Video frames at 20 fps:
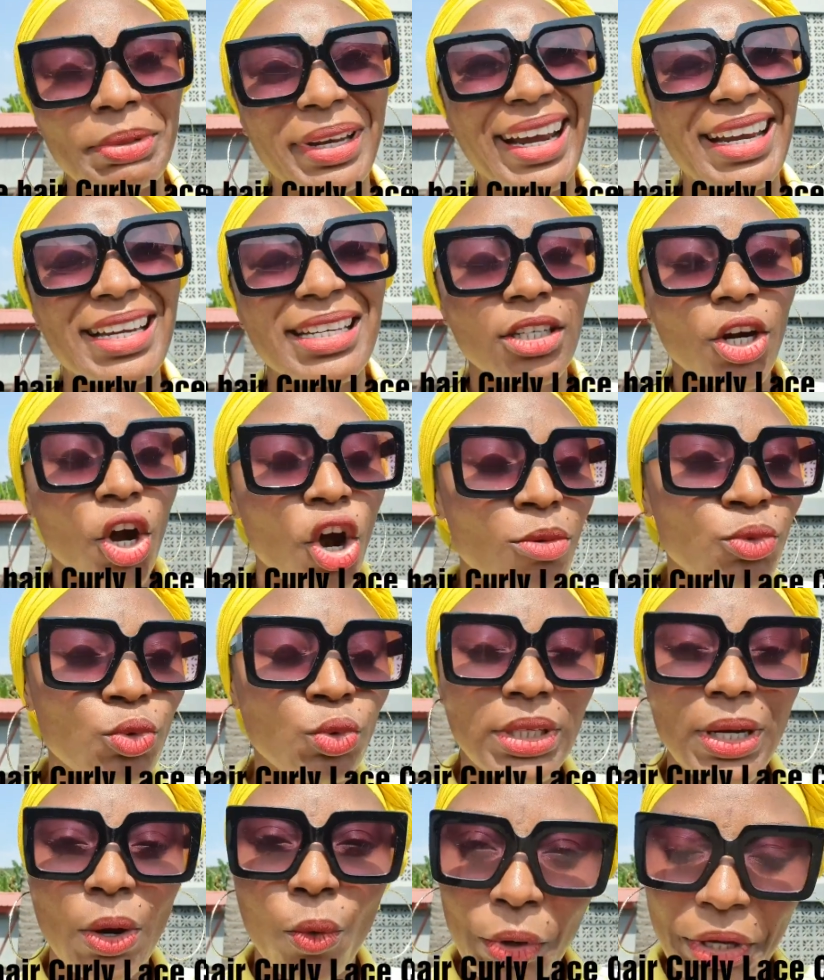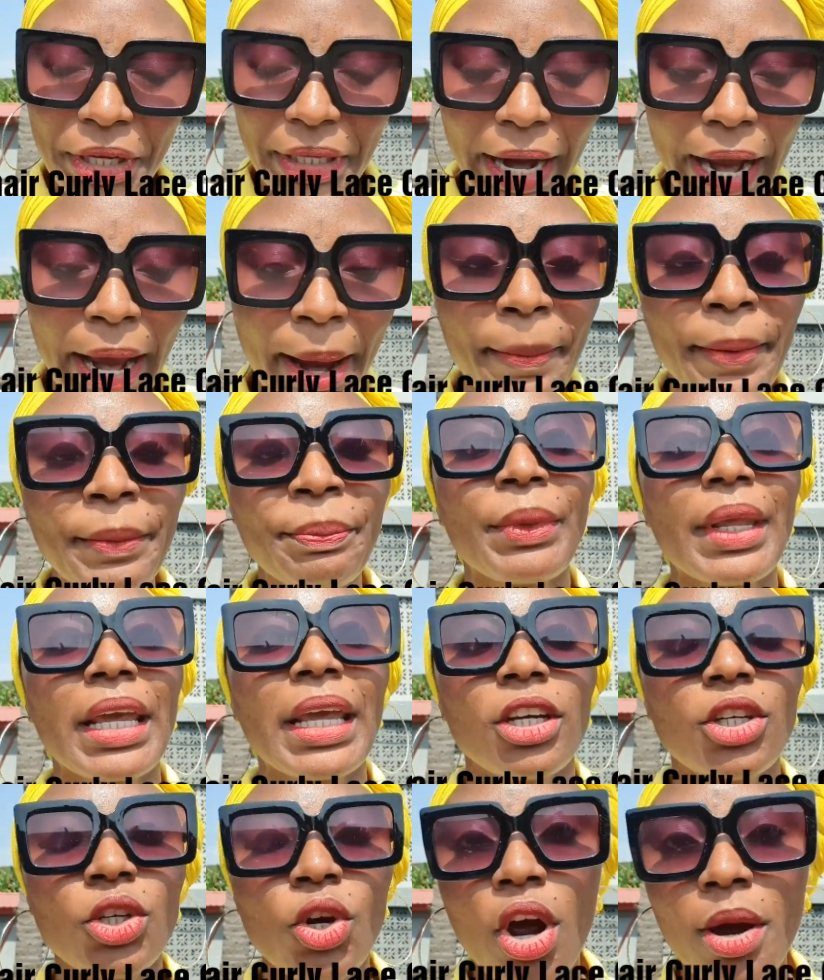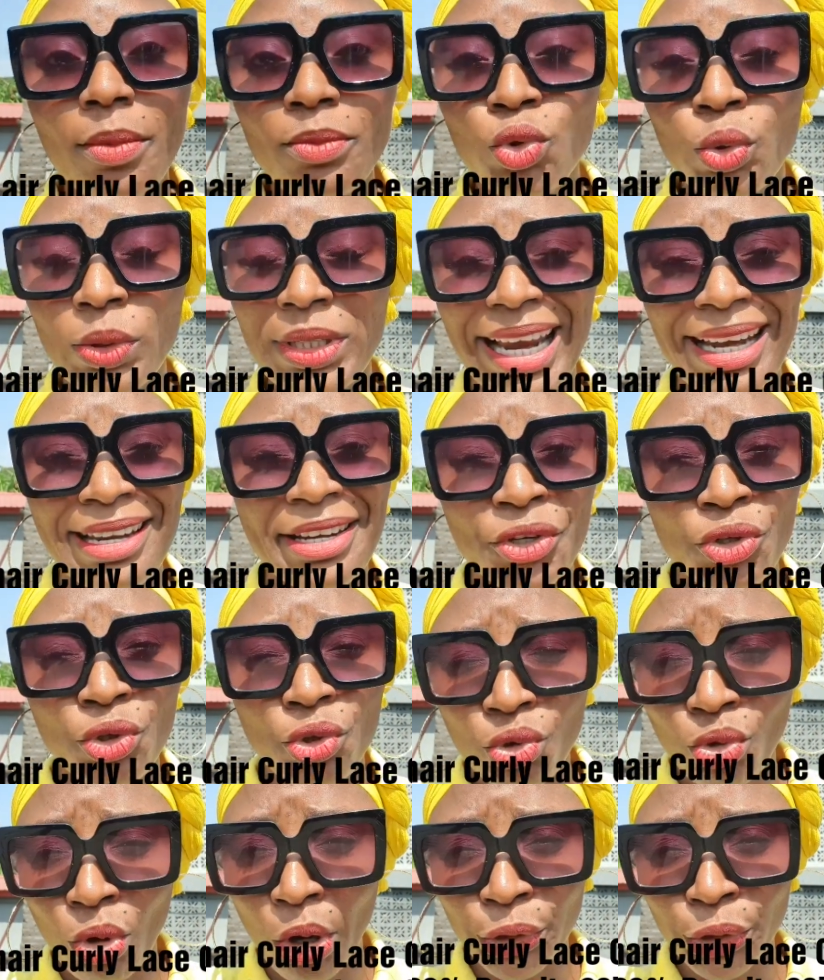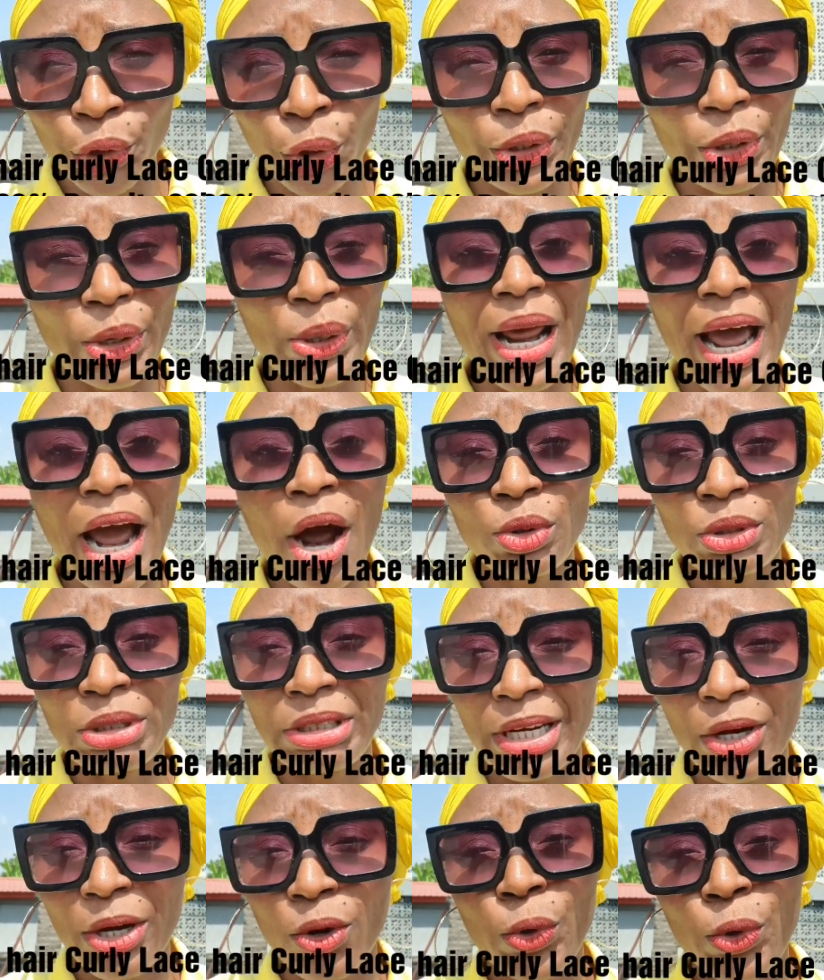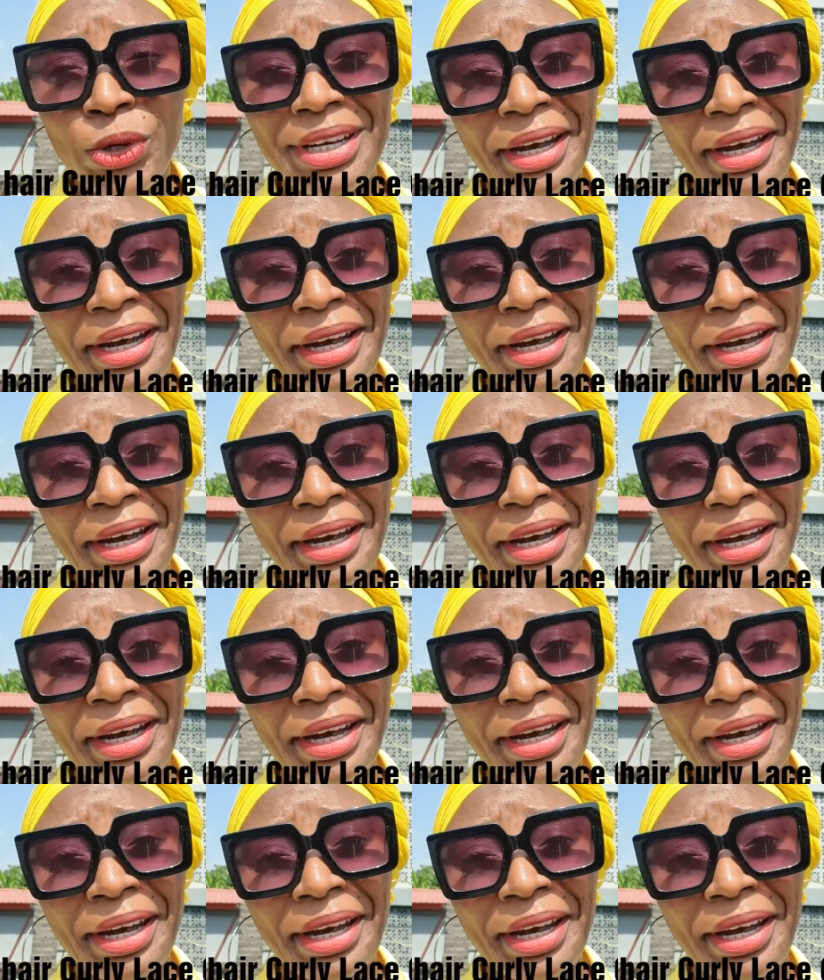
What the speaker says: Because it comes with a wig cap, it comes with an instruction on how to take good